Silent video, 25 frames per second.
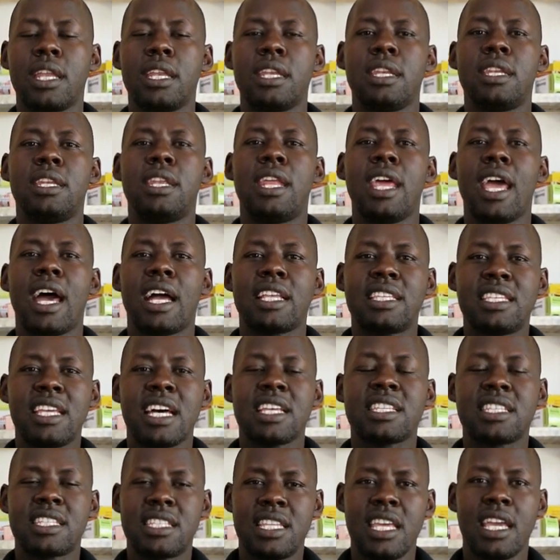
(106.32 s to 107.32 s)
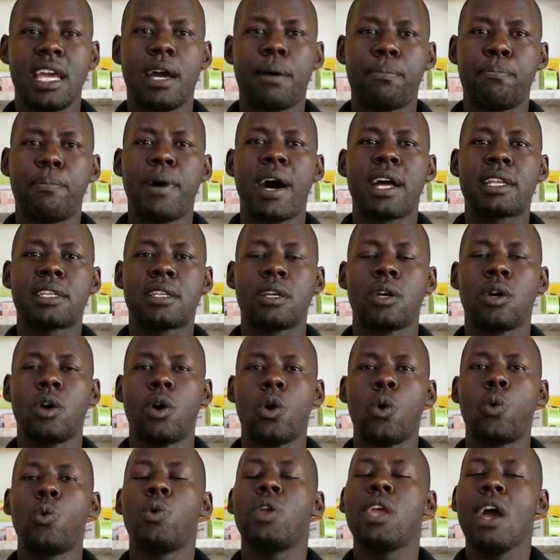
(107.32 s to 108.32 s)
They are just there, but
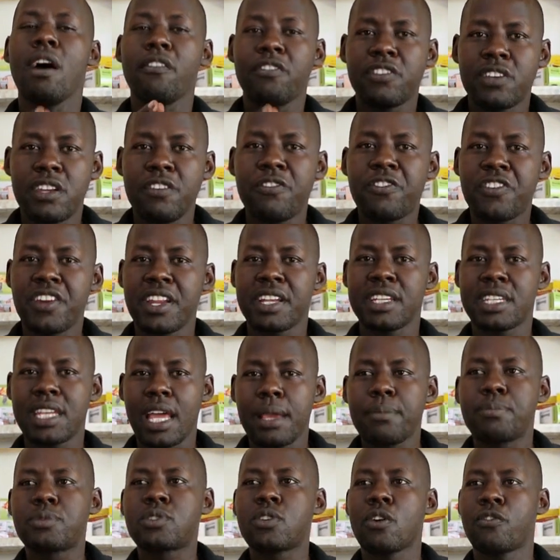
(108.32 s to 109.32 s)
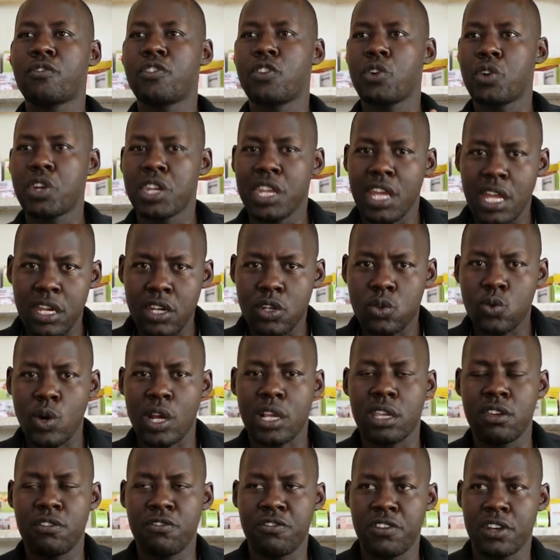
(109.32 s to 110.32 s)
we have different types of urinary
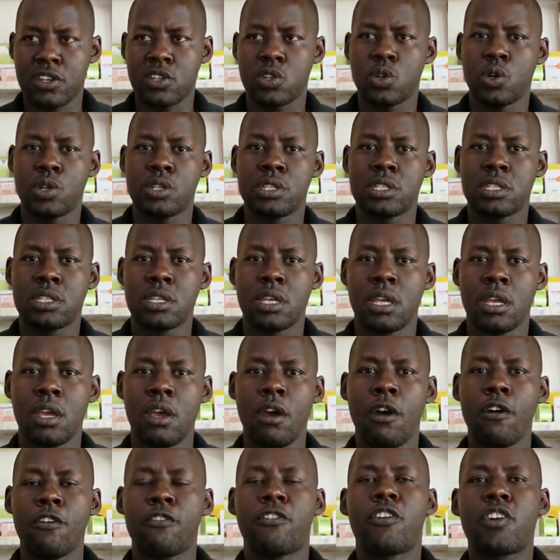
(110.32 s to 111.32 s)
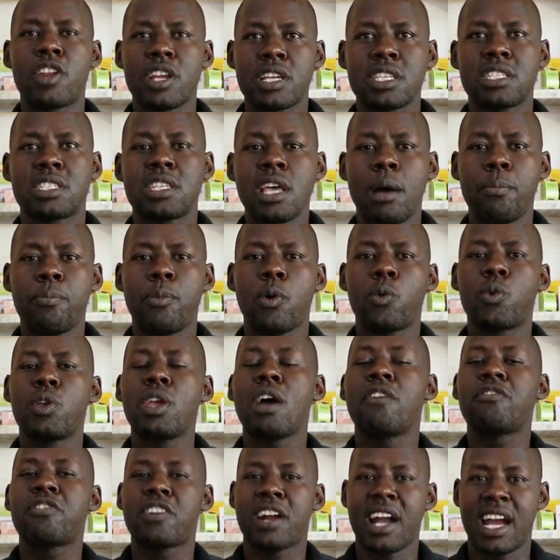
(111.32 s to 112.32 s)
tract infections. For example, we
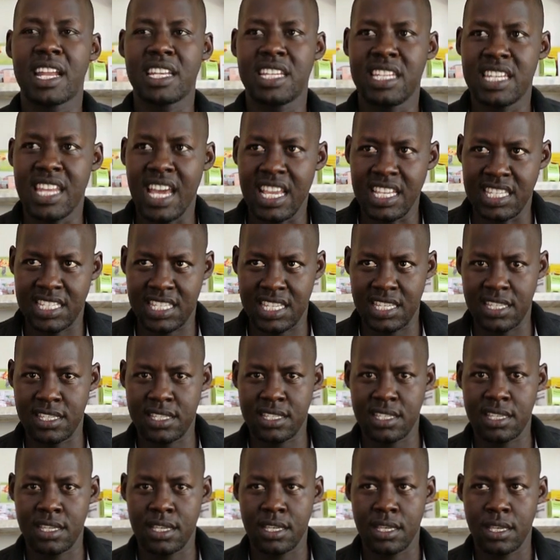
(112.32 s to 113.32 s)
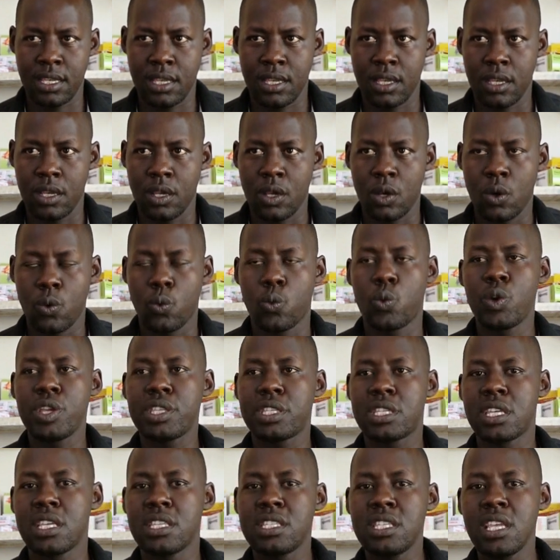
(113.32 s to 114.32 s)
have candidiasis,
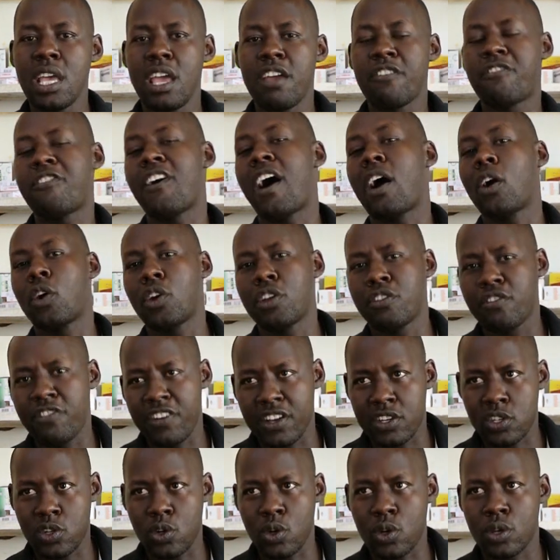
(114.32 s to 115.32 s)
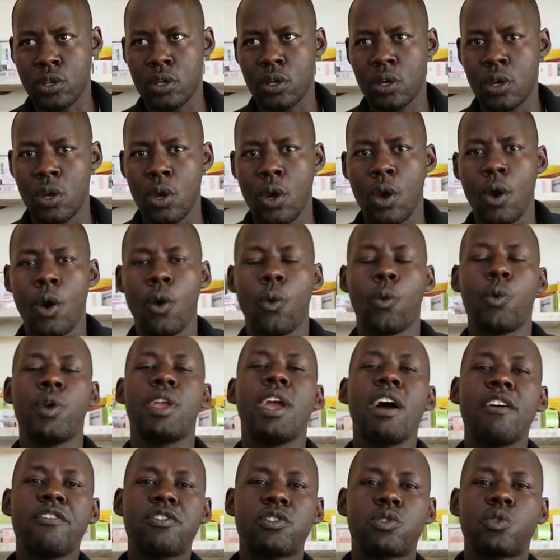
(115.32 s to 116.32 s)
which is a fungal infection. We
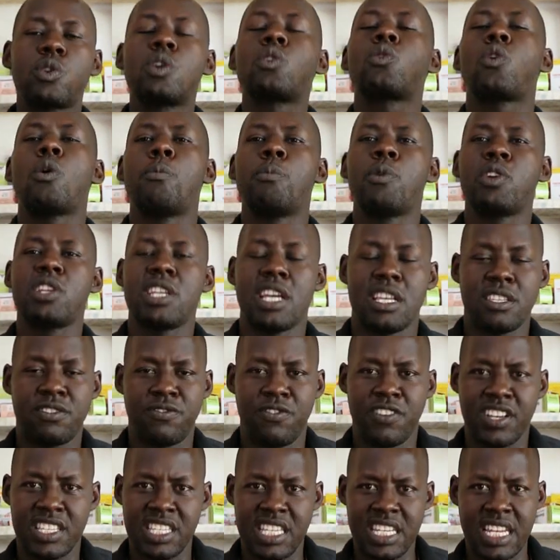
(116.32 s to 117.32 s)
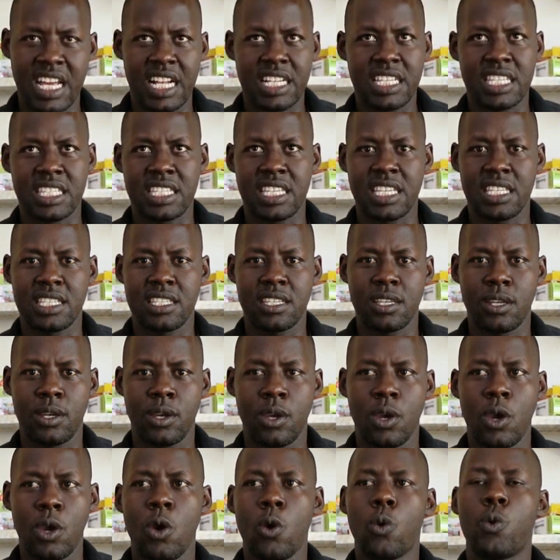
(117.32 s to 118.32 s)
have trichomonias vaginalis.
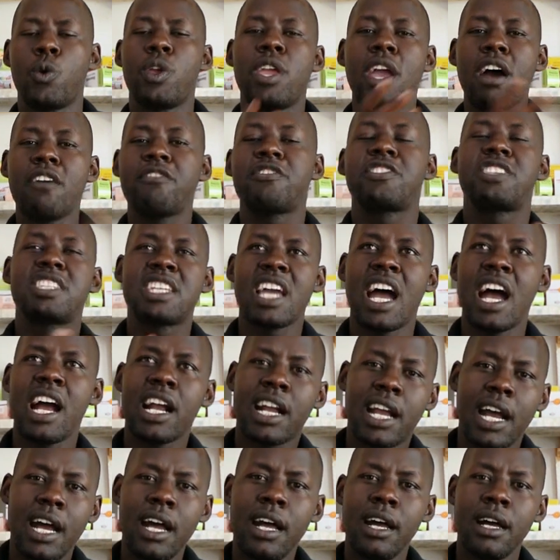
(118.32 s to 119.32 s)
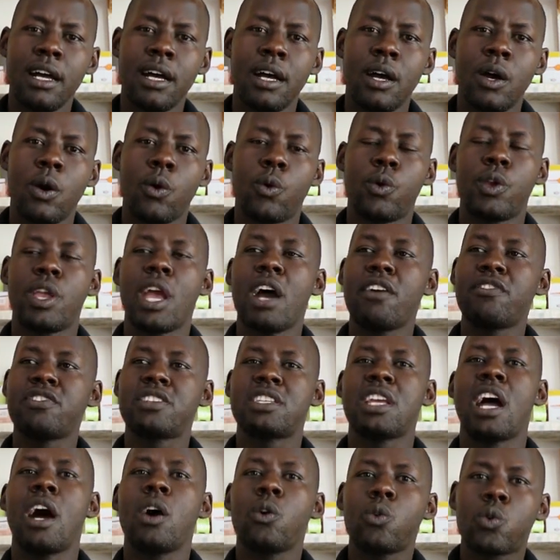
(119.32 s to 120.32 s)
We have chancre, we
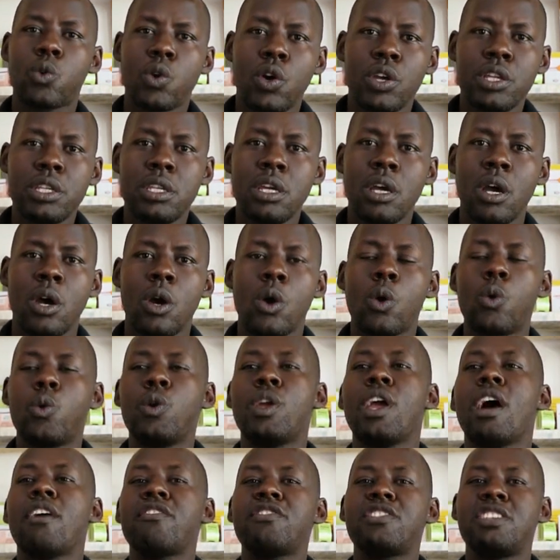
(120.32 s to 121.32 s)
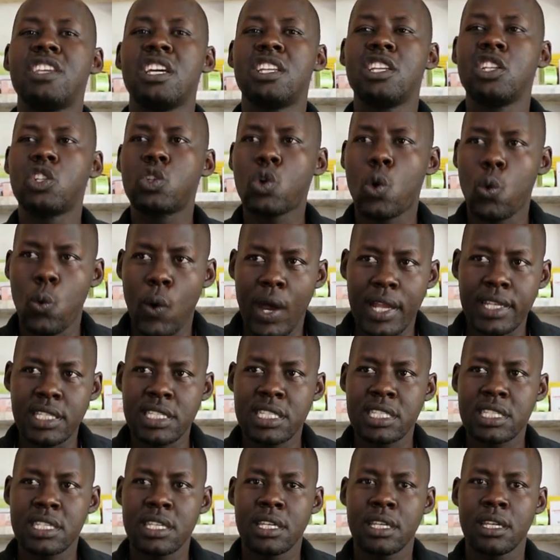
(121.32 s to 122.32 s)
have chancroid, we have genital
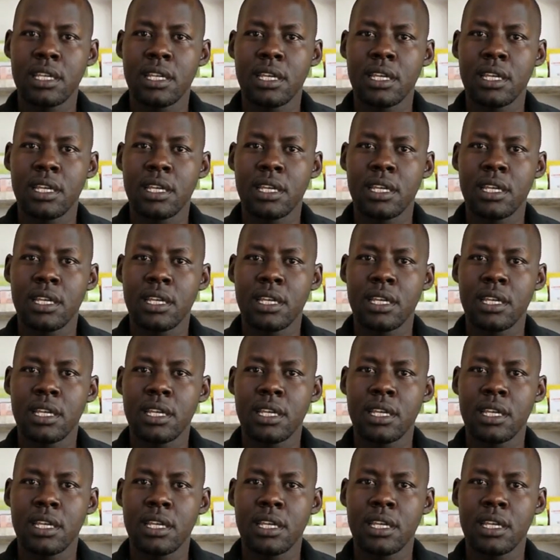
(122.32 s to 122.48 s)
warts,